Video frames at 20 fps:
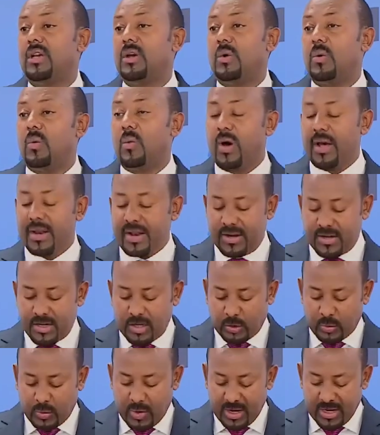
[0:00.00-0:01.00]

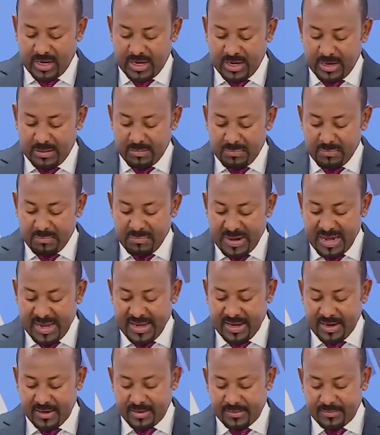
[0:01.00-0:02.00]
120
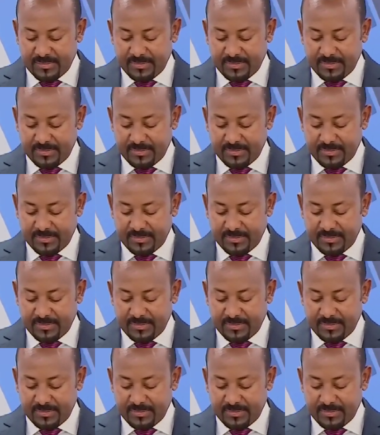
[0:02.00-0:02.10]
million